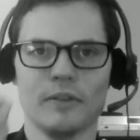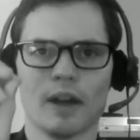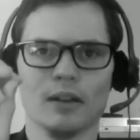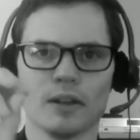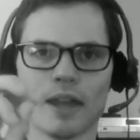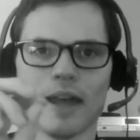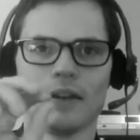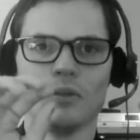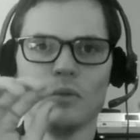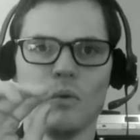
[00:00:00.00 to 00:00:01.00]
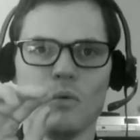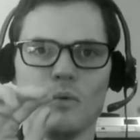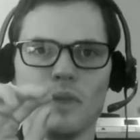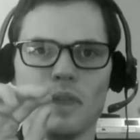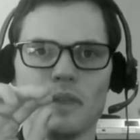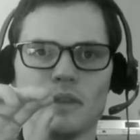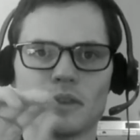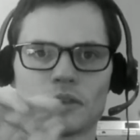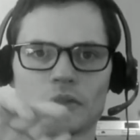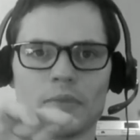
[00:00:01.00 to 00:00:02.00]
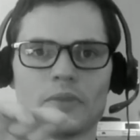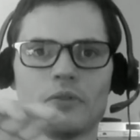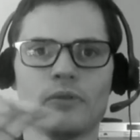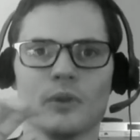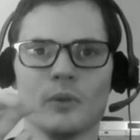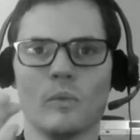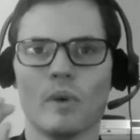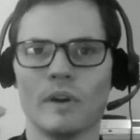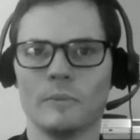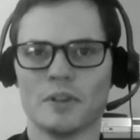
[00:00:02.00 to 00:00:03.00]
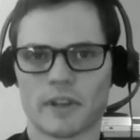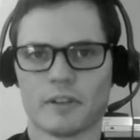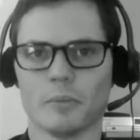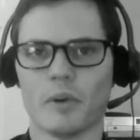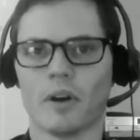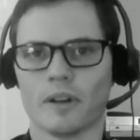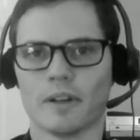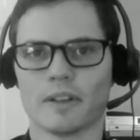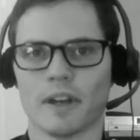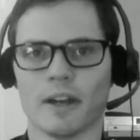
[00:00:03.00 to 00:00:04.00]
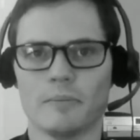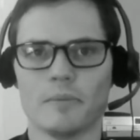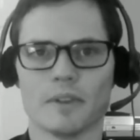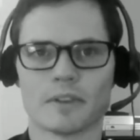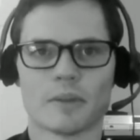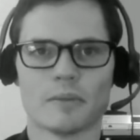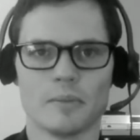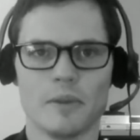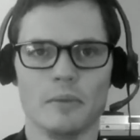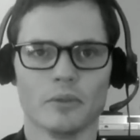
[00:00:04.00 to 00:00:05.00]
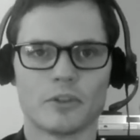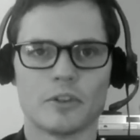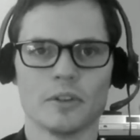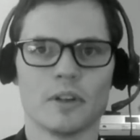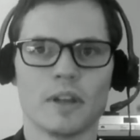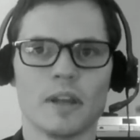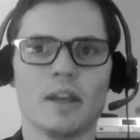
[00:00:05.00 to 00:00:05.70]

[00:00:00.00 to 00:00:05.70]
You've got to look at the script for one particular part at a time. This is something that people should.